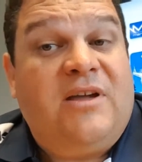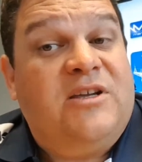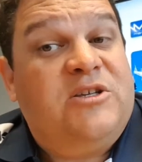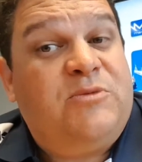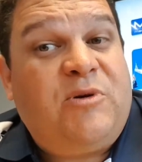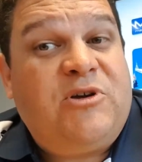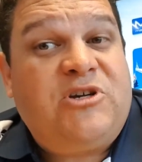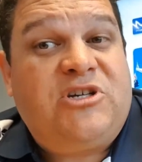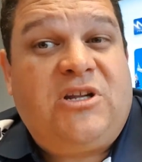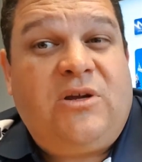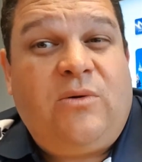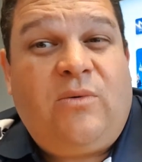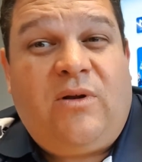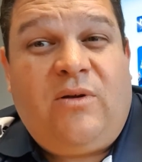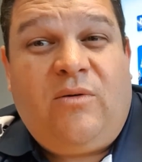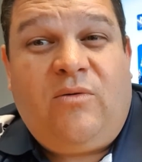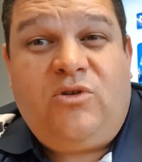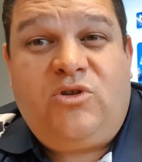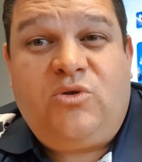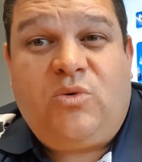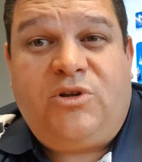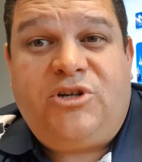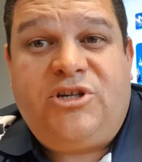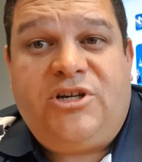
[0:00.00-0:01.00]
especially
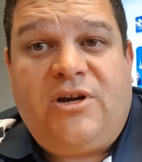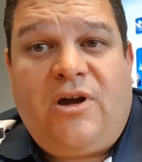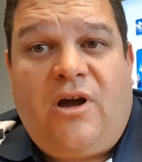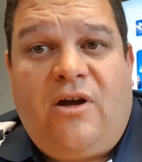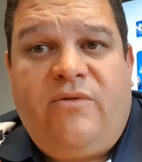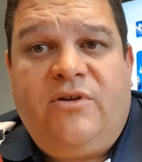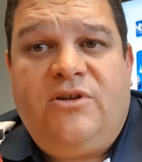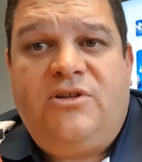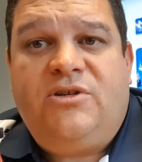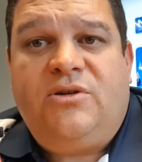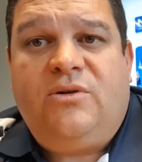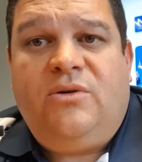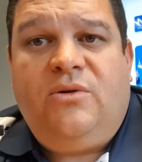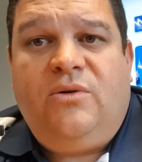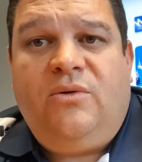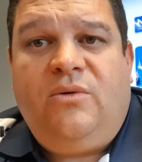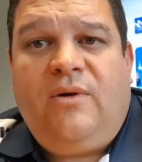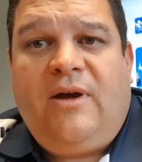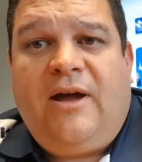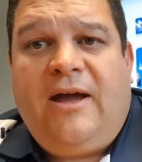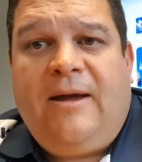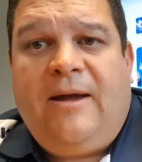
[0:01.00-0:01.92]
when switching over to